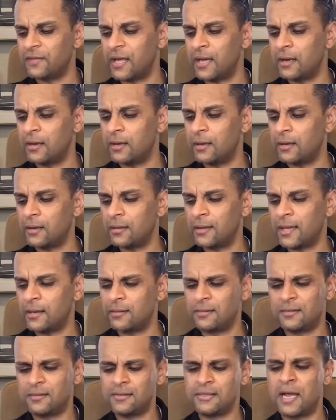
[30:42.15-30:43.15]

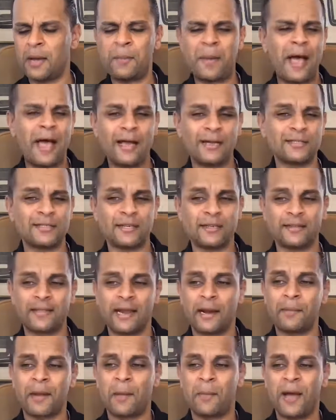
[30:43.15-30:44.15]
that's not passionate,
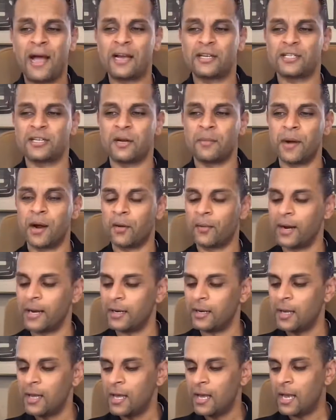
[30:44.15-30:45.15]
that I'm not passionate about,
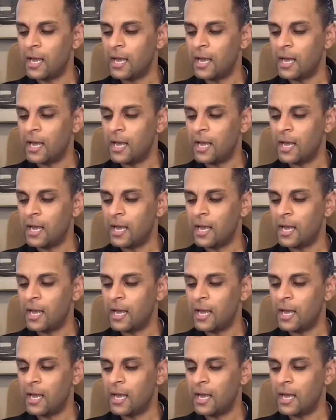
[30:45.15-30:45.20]
right?